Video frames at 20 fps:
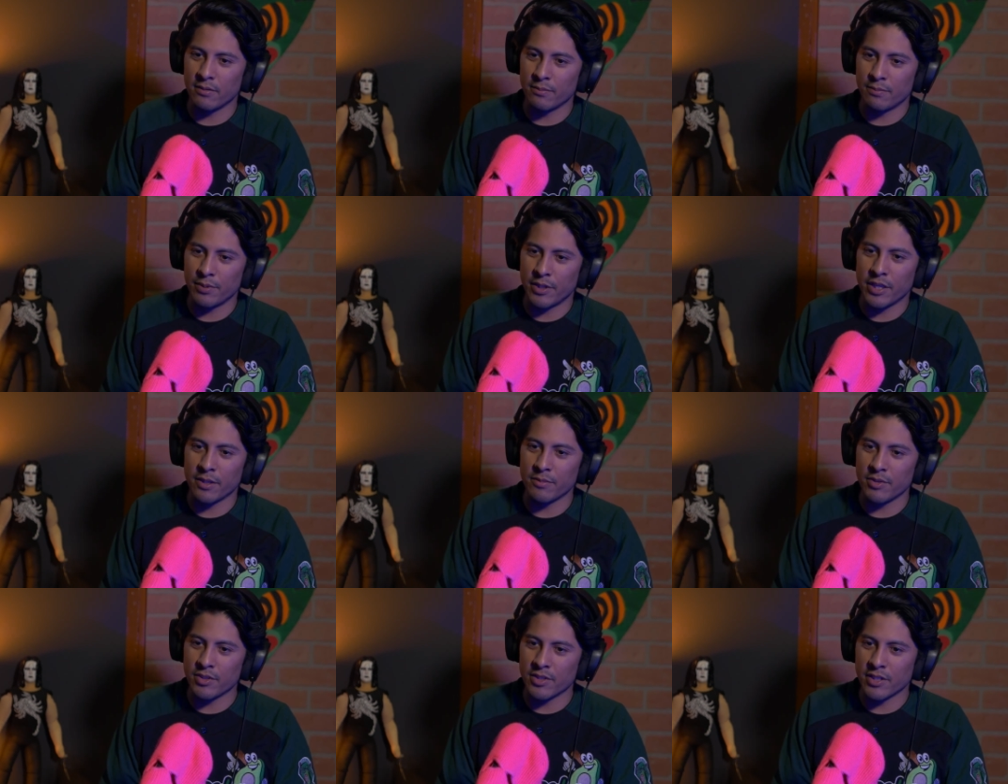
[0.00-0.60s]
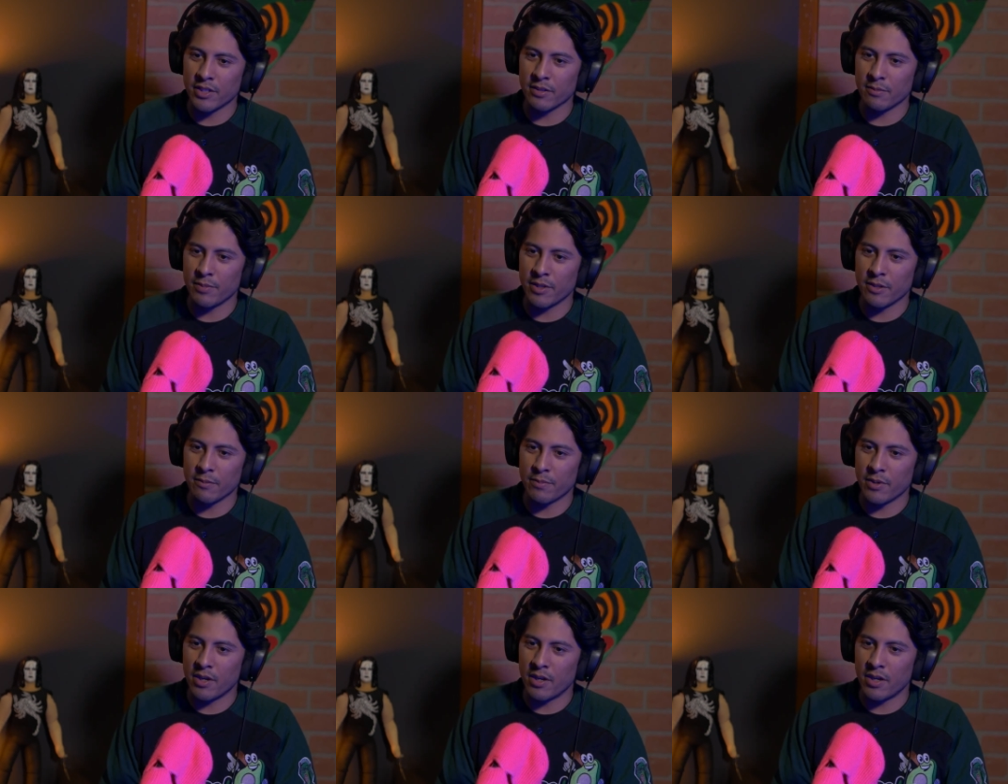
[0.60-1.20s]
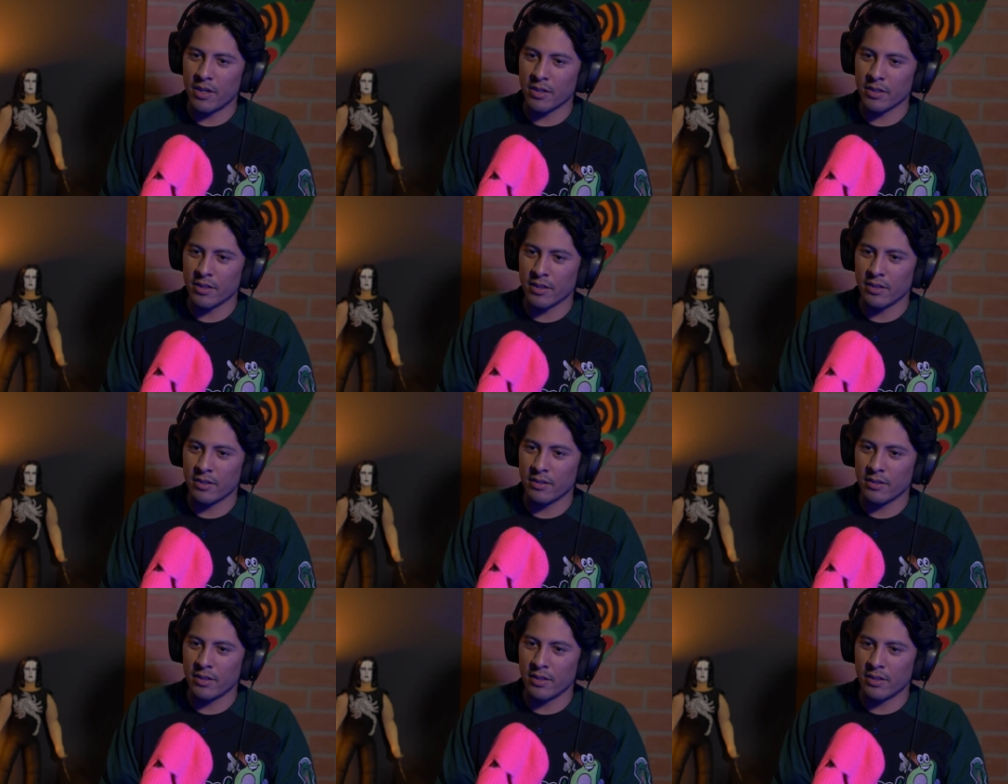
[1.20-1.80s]
playing music, being punk,
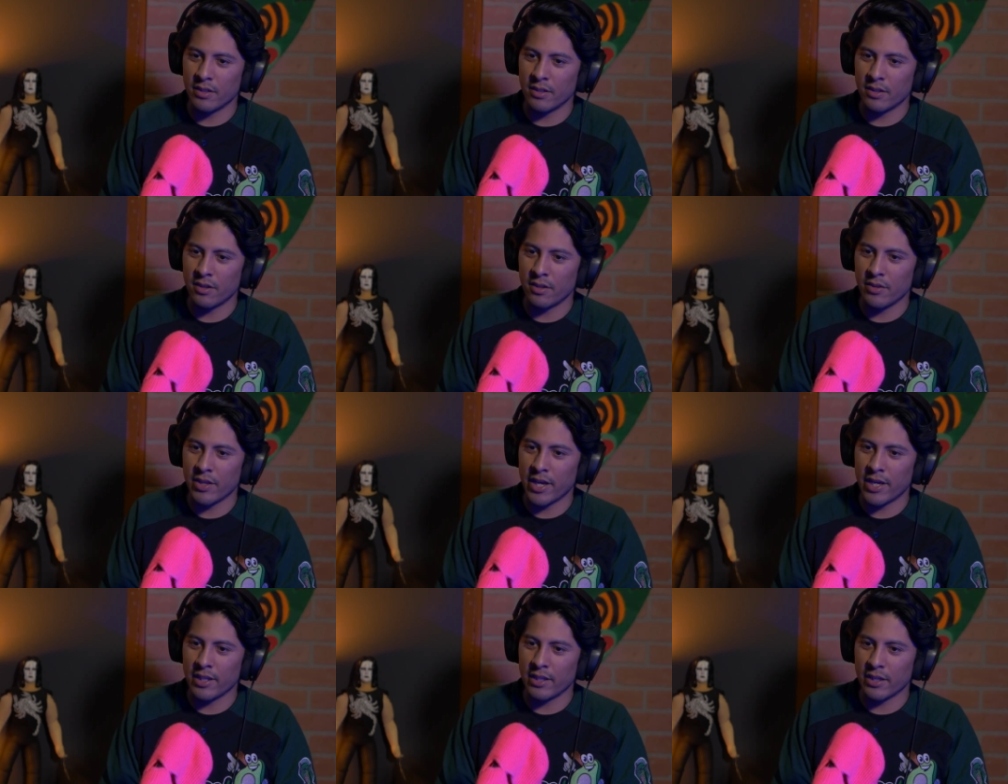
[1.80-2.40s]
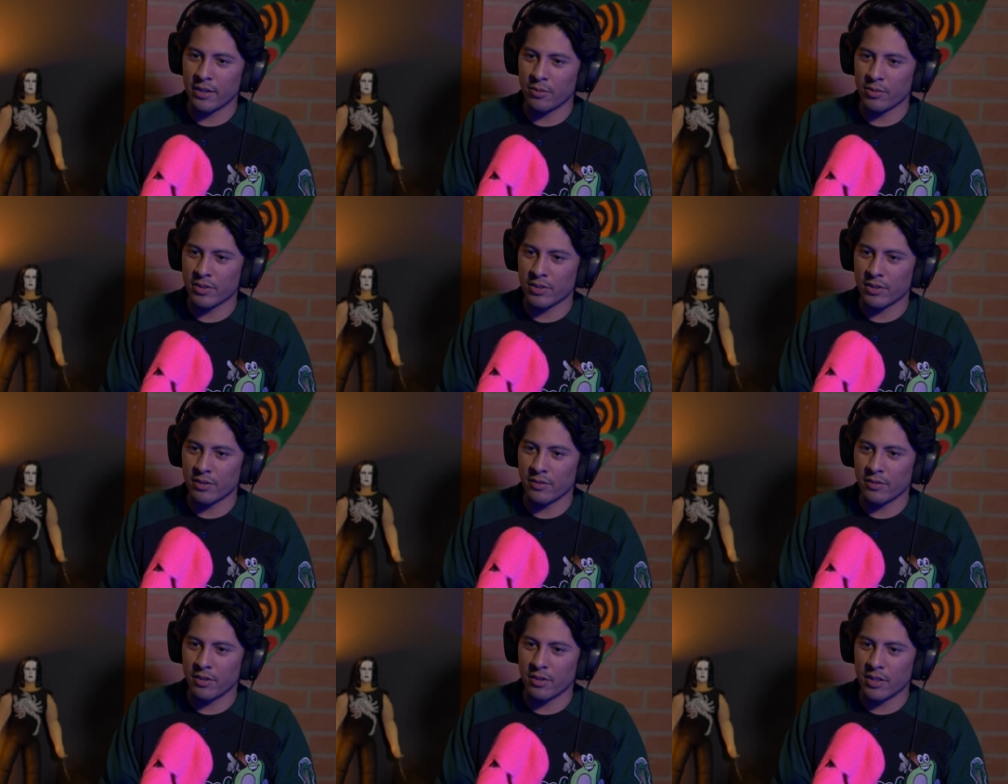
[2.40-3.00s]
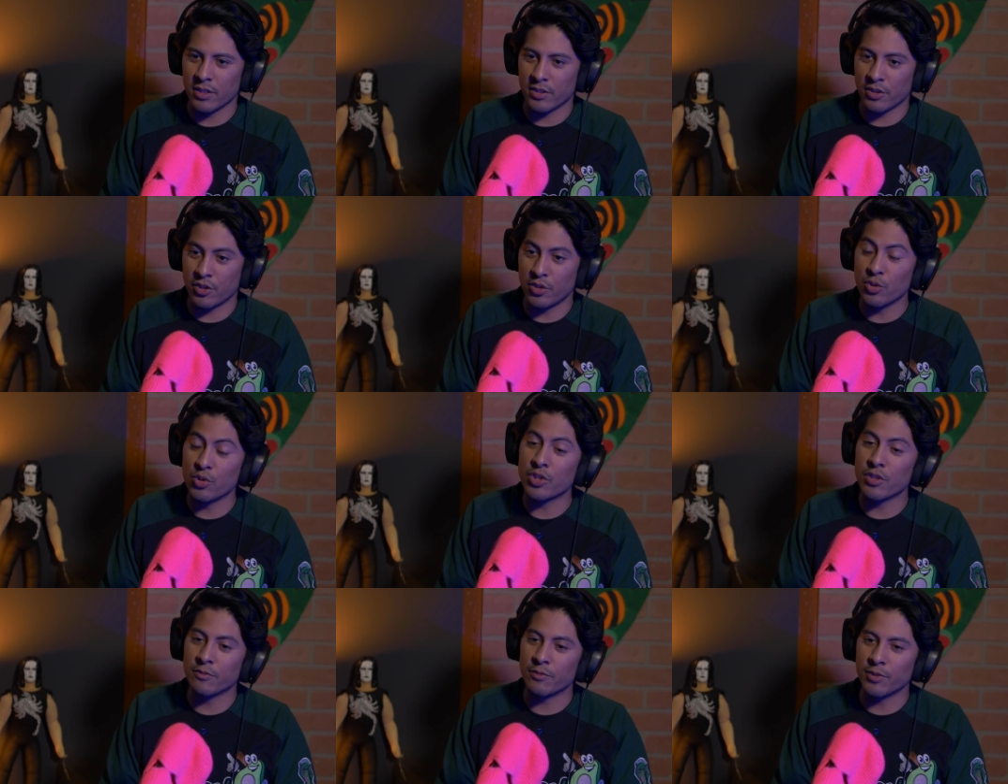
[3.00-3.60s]
and, and all that like was a, is a
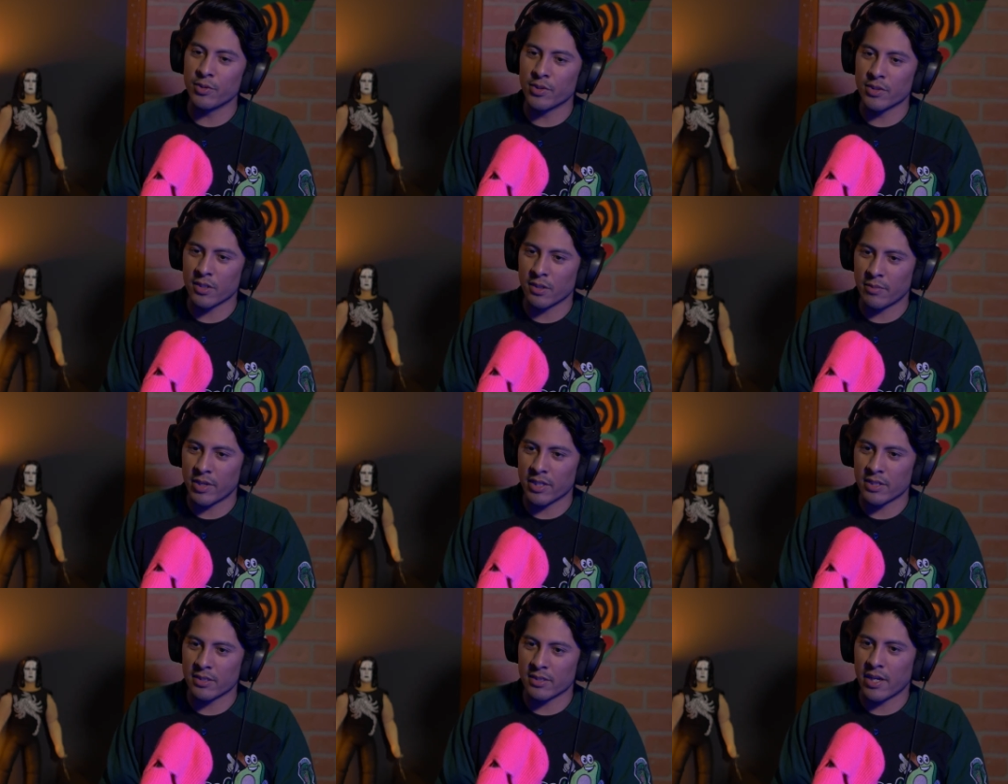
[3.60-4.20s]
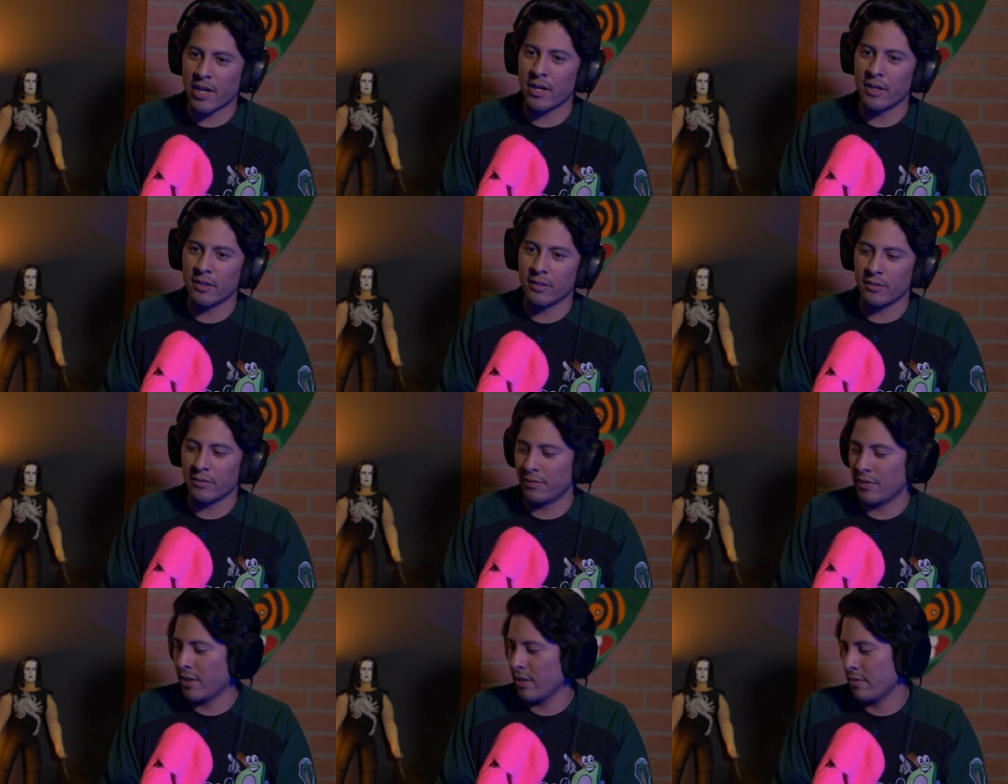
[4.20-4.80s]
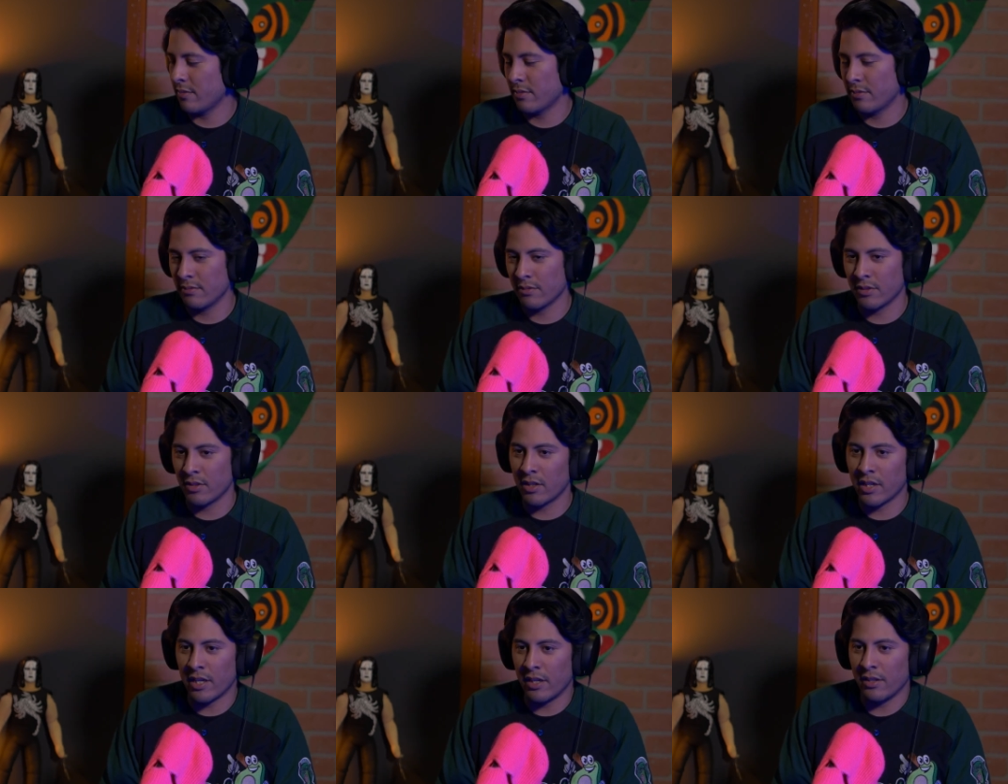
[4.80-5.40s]
huge influence on my style of like
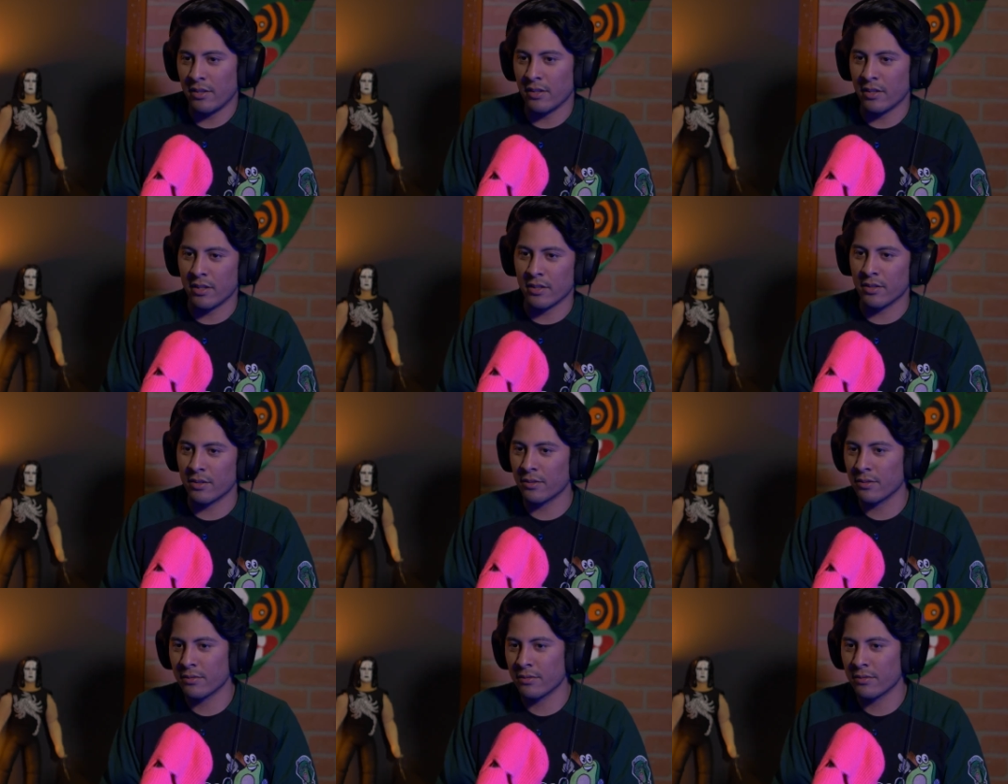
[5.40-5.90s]
anything I do.